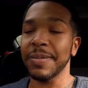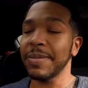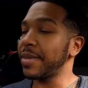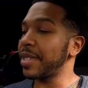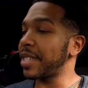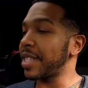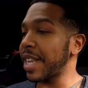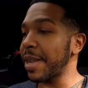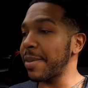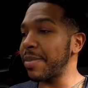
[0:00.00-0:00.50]

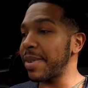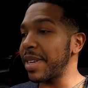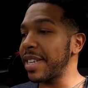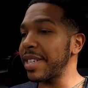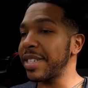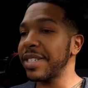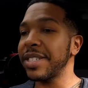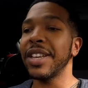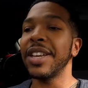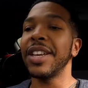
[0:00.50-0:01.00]
Stay
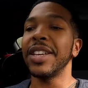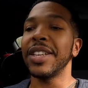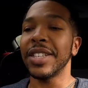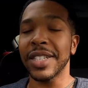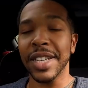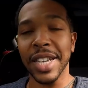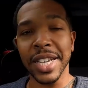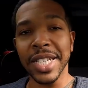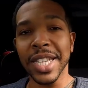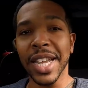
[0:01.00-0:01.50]
blessed.
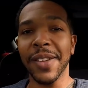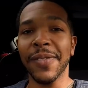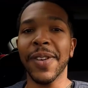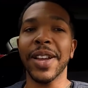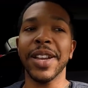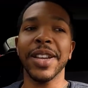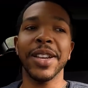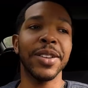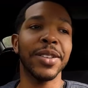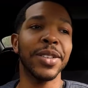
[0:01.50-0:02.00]
Stay safe out
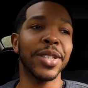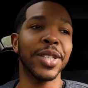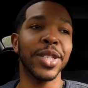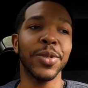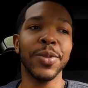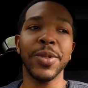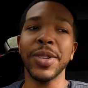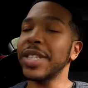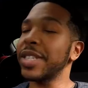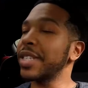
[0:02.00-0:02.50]
here in these
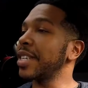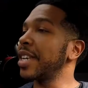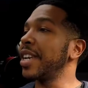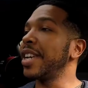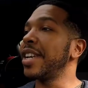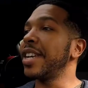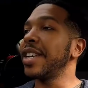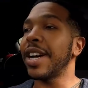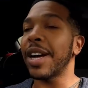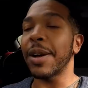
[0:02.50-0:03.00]
streets.
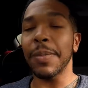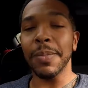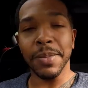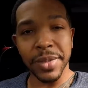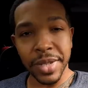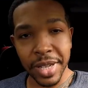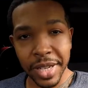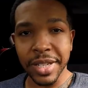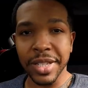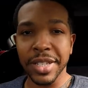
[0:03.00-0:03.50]

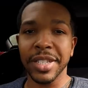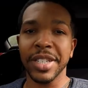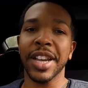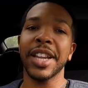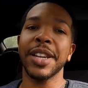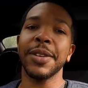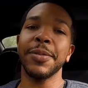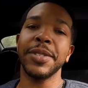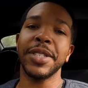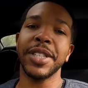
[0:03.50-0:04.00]
This is
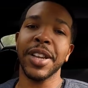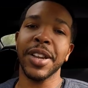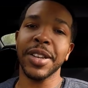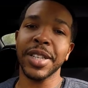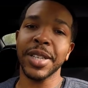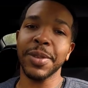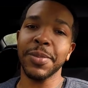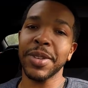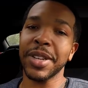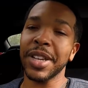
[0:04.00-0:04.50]
Johnny with
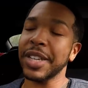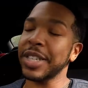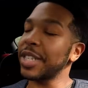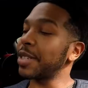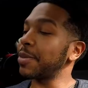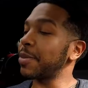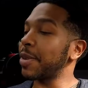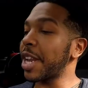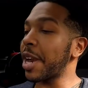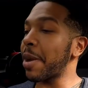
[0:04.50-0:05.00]
JRT
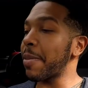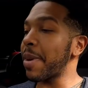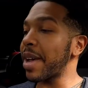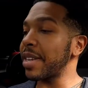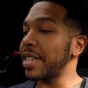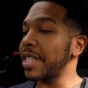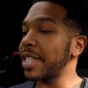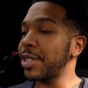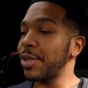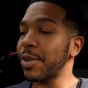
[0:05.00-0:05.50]
Productions, man. I'm out
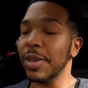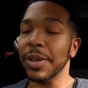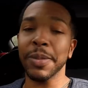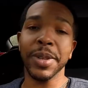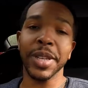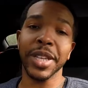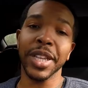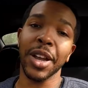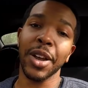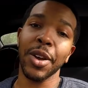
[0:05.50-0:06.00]
this joint,
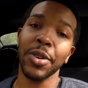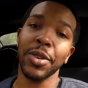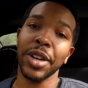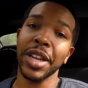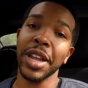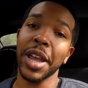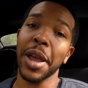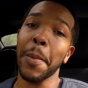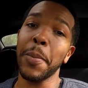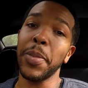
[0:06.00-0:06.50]
man. Y'all hold it
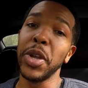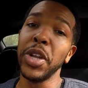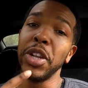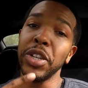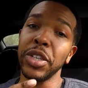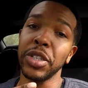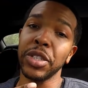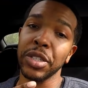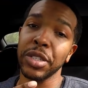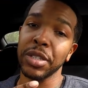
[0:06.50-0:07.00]
down.
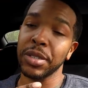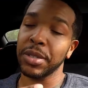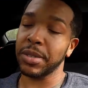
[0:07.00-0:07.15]
Peace.